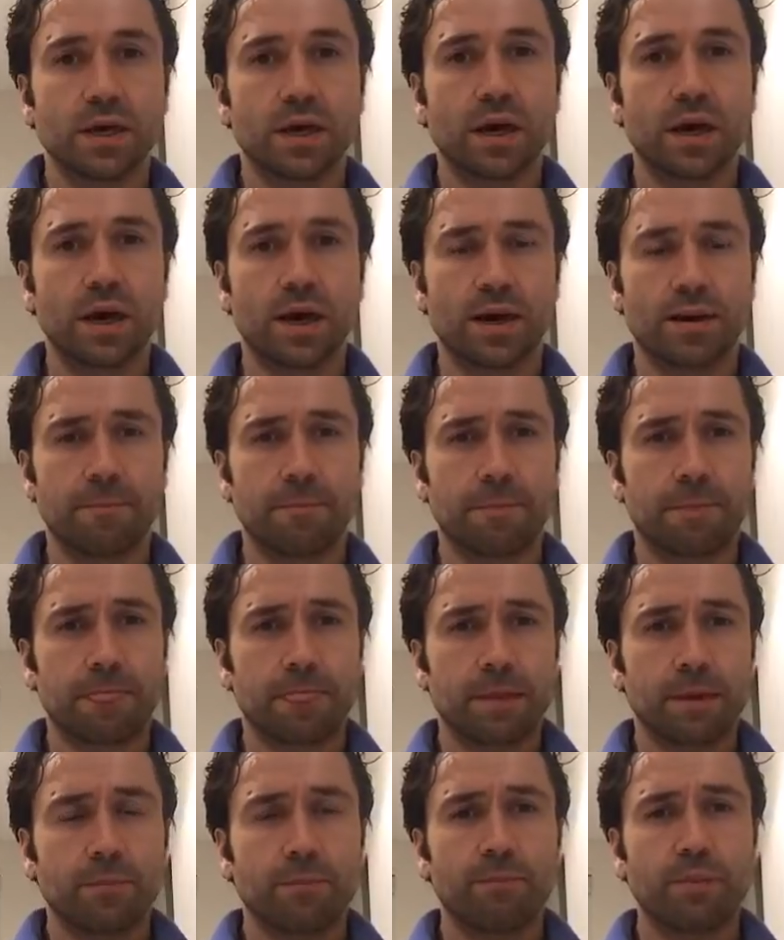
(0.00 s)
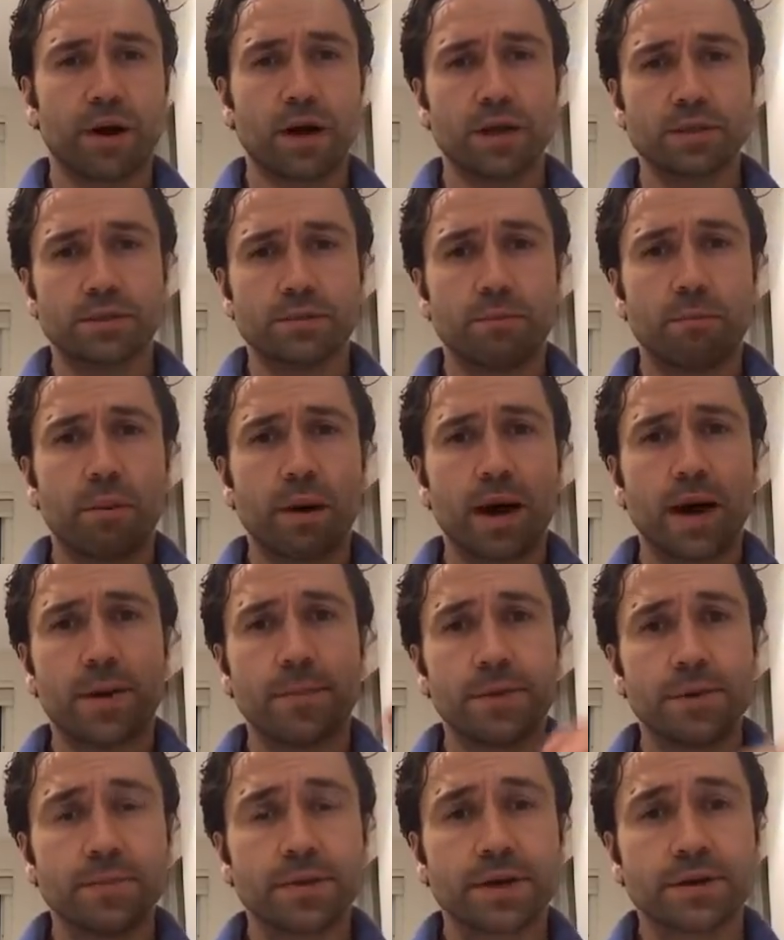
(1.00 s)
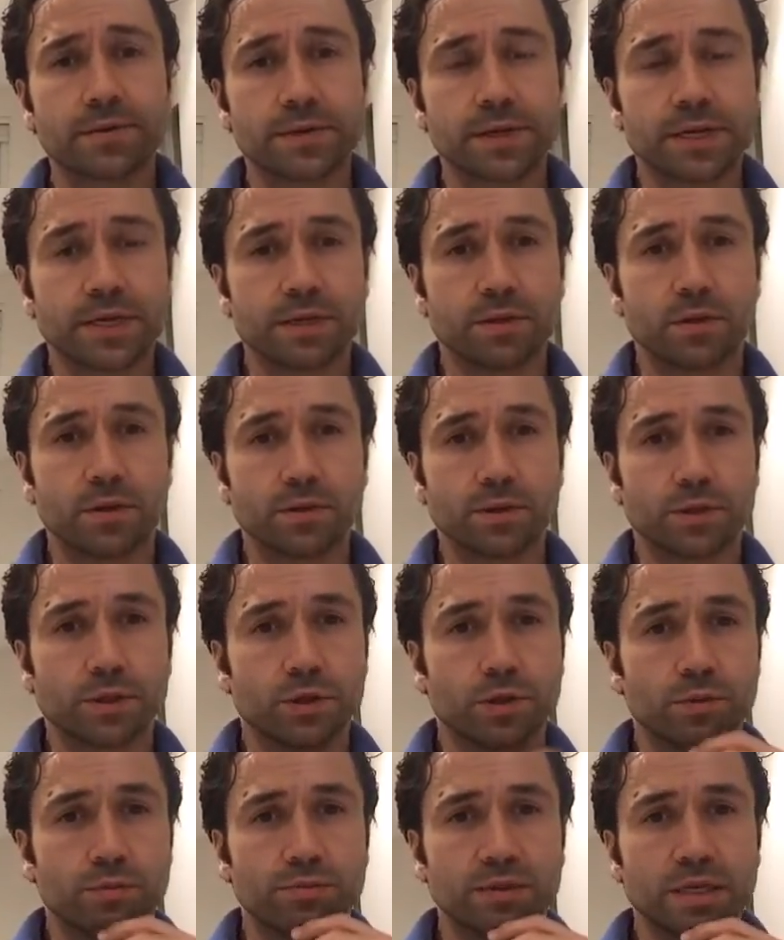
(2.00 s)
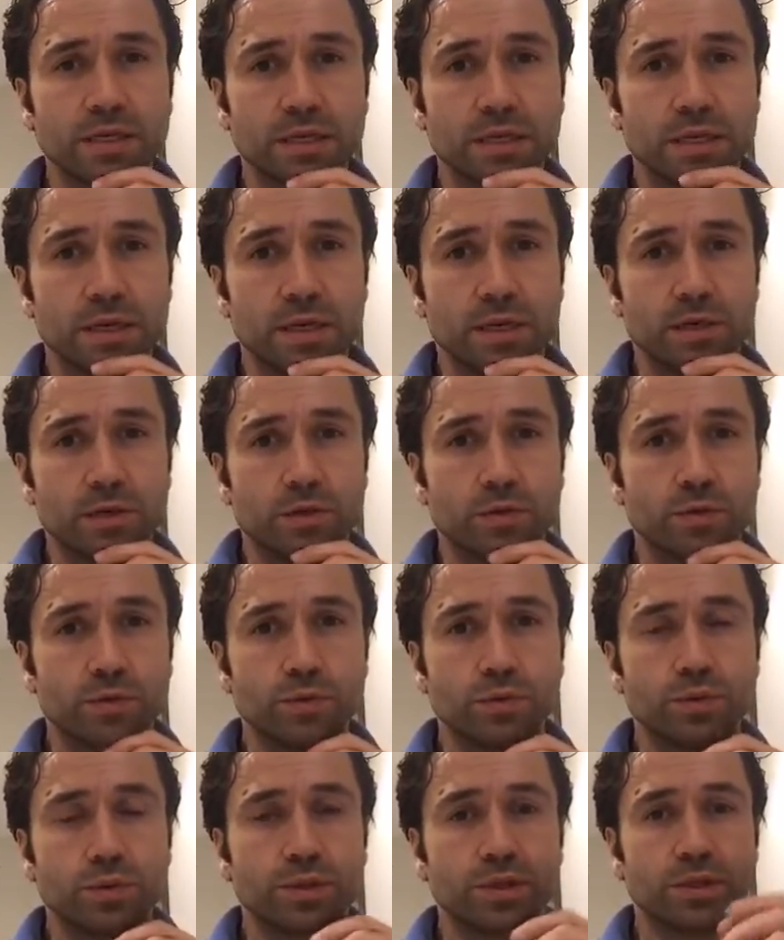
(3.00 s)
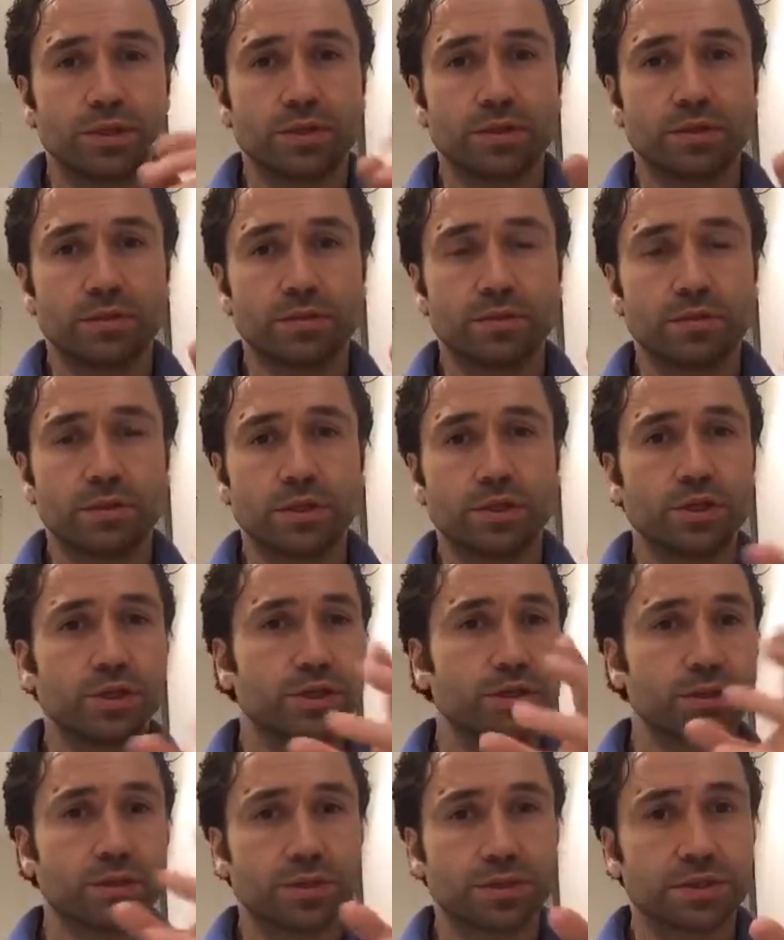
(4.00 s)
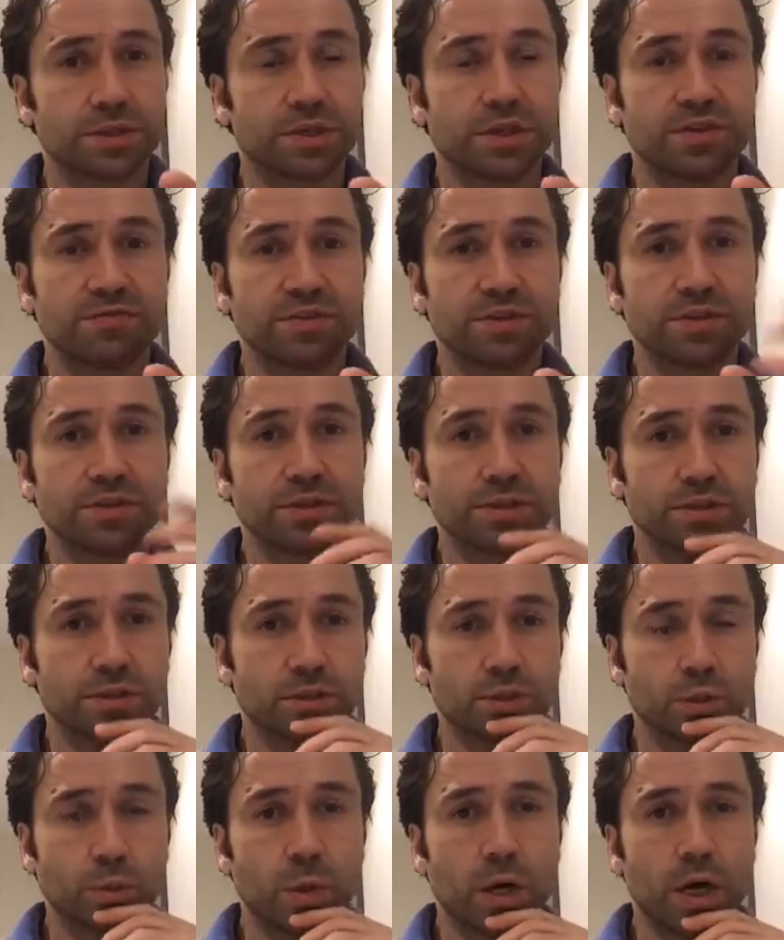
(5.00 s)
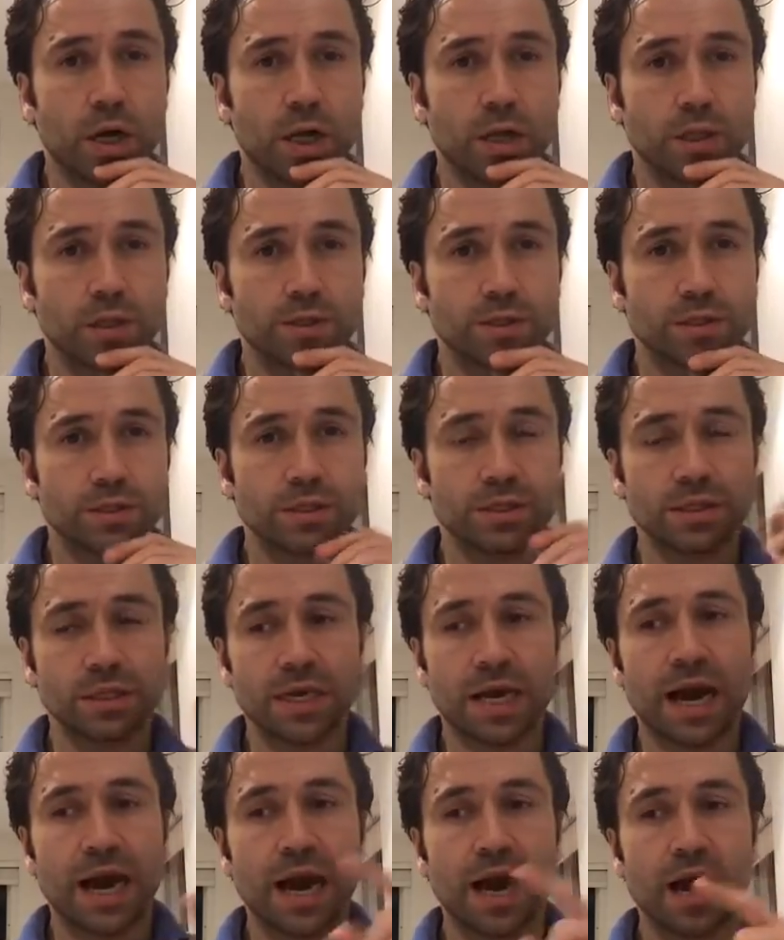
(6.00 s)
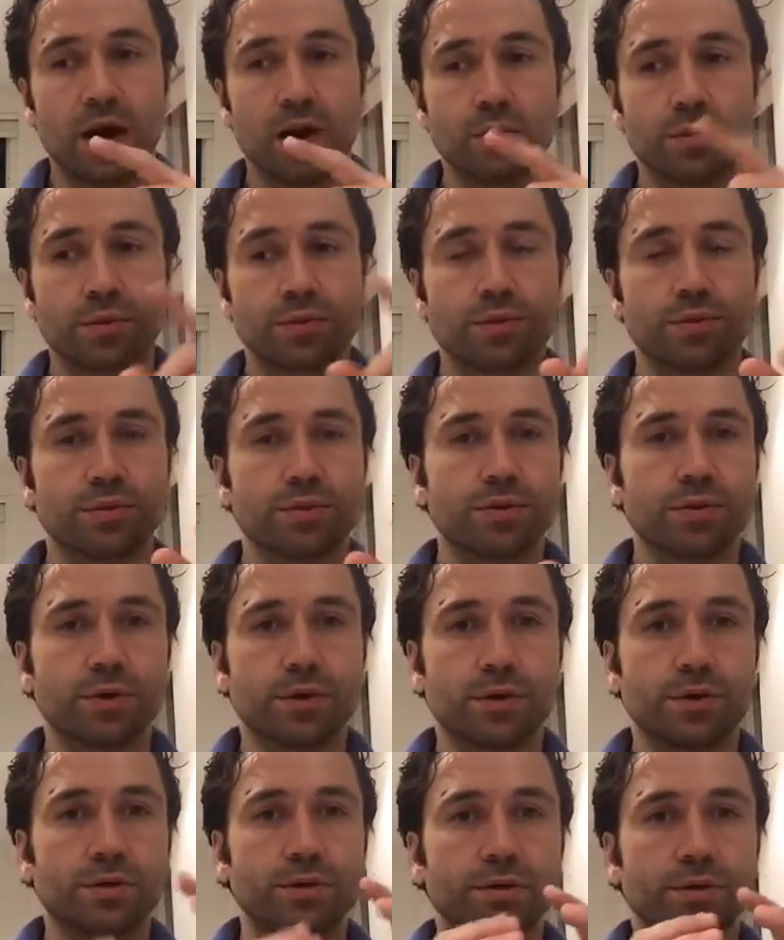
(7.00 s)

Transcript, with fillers: Um, but biomimicry can also be used in digital services as well to see how uh,